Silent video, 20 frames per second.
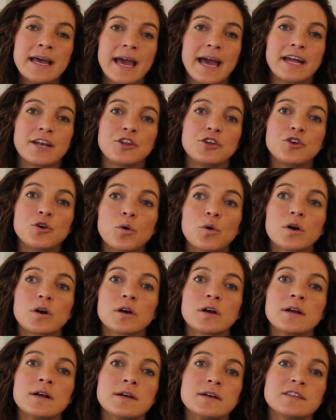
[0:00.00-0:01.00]
and
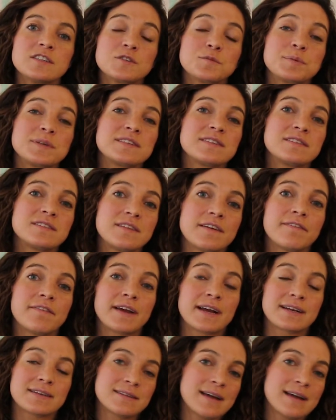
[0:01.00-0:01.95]
your specific